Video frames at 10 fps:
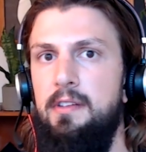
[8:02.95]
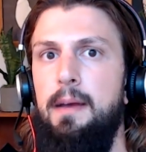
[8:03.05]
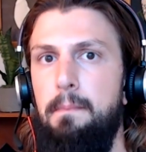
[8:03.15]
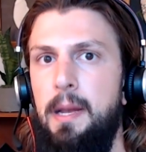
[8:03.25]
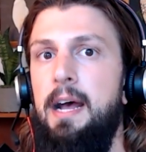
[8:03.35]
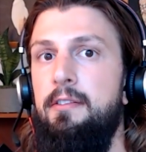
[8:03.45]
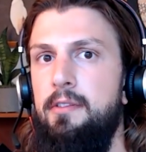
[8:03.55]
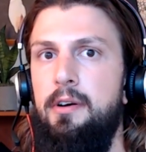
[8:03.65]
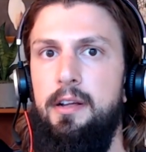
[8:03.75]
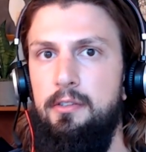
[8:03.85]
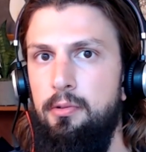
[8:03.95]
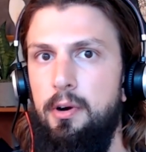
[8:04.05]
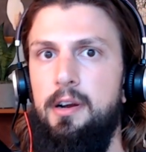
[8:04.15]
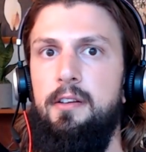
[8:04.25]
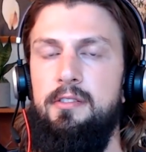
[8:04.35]
get passed on to our
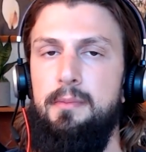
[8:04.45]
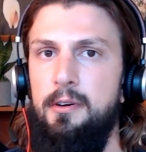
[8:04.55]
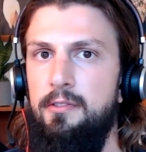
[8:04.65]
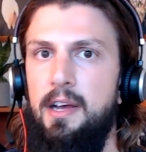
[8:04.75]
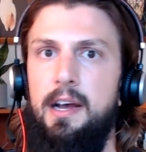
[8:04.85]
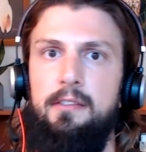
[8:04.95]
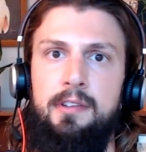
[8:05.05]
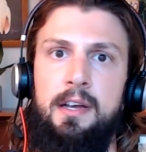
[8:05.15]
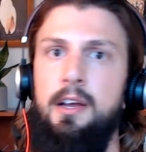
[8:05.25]
customers as